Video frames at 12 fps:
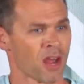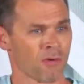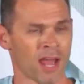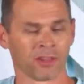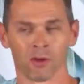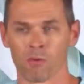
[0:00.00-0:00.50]

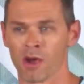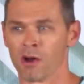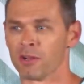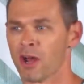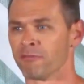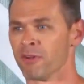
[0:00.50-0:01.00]
around the
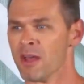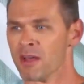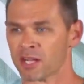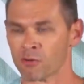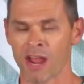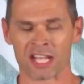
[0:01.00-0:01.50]
world, of
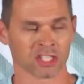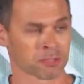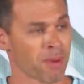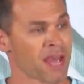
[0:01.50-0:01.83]
grace